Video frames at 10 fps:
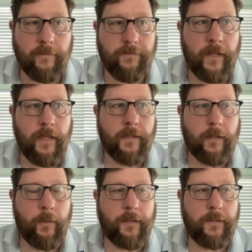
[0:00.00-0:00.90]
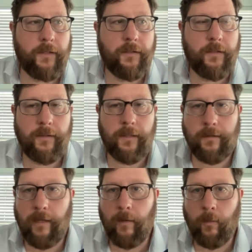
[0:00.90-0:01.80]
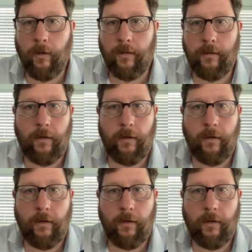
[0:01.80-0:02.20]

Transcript: And if the question is, could this get worse?